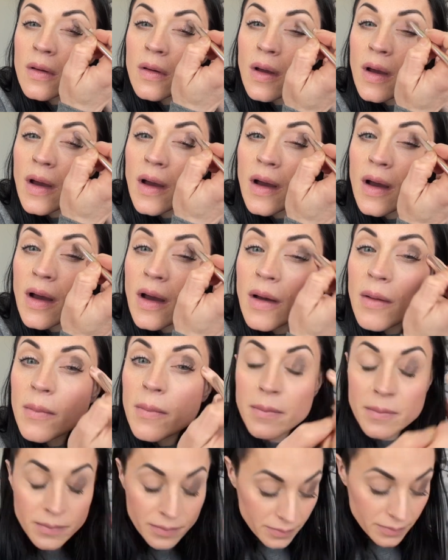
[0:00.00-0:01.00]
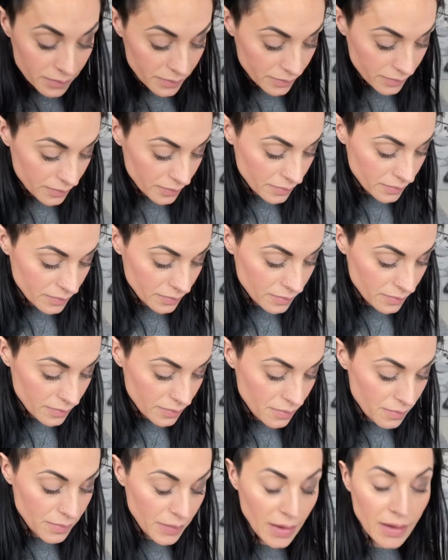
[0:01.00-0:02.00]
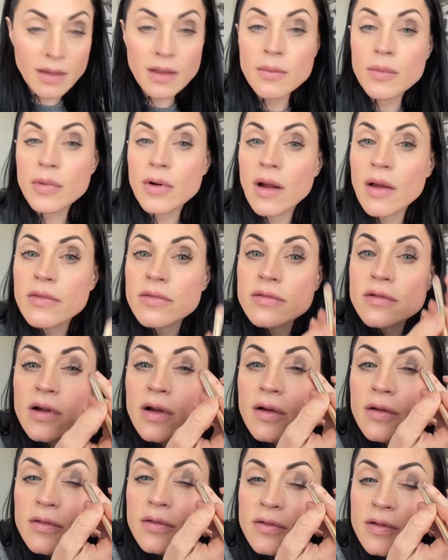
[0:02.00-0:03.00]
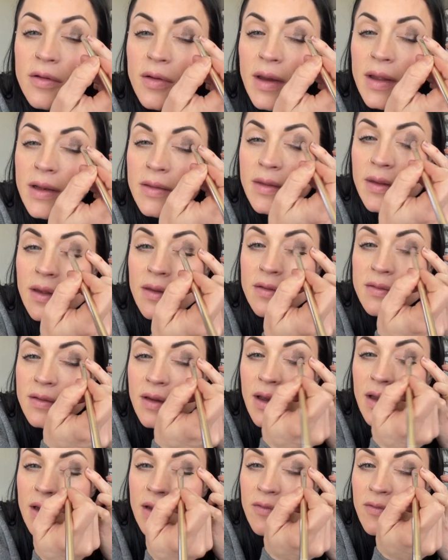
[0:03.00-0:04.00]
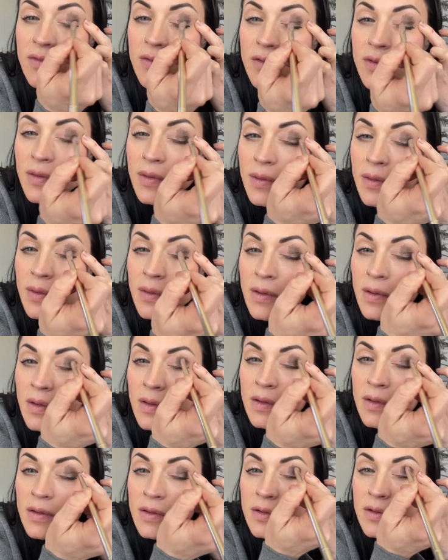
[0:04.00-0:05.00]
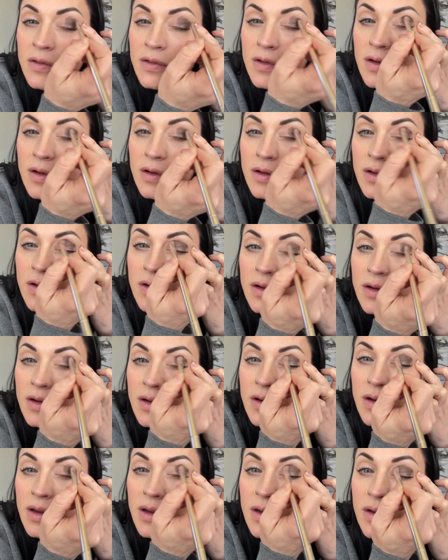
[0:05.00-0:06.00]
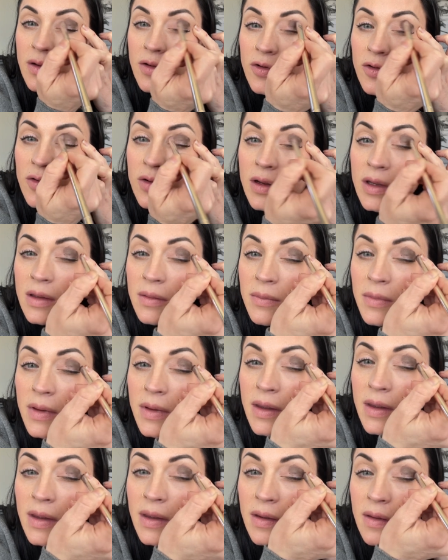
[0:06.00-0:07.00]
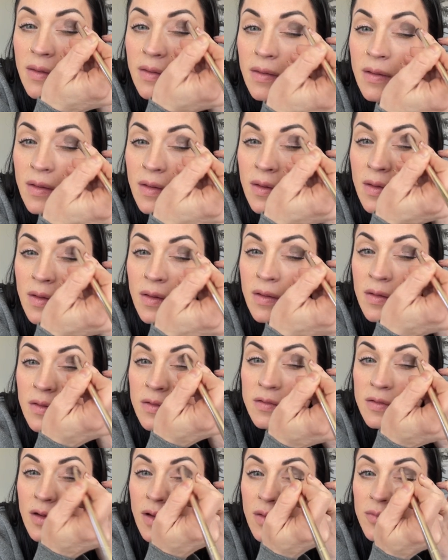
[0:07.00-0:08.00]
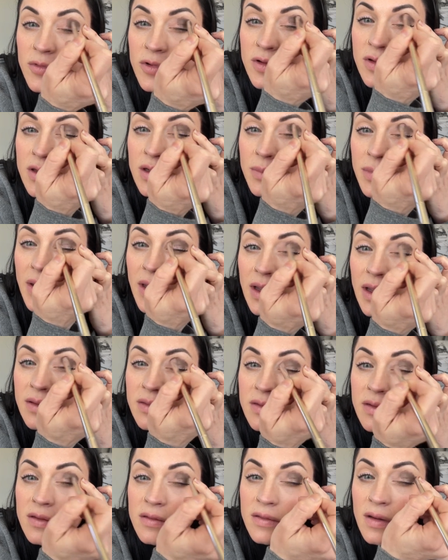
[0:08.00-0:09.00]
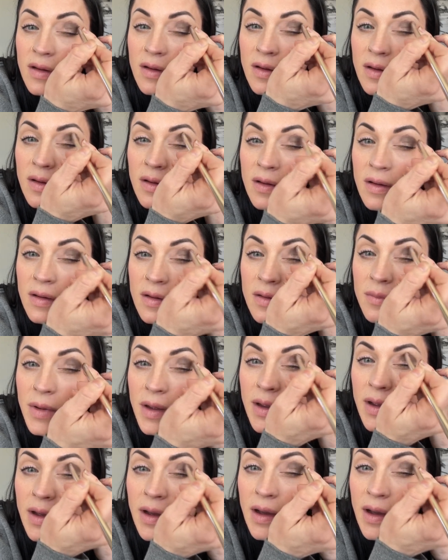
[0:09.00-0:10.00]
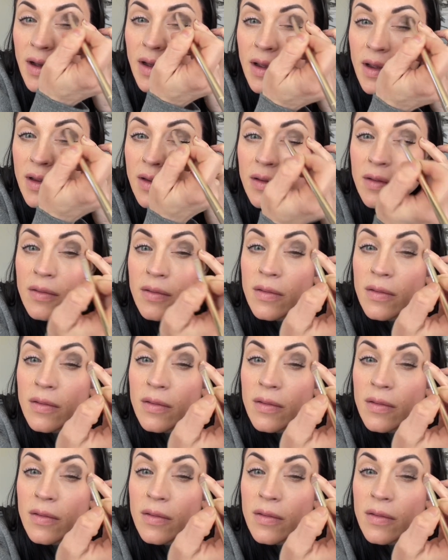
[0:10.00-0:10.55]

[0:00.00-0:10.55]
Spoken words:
Bella bronzer. So anything that's kind of darker and creamy. So I'm just going to paint this on my eye.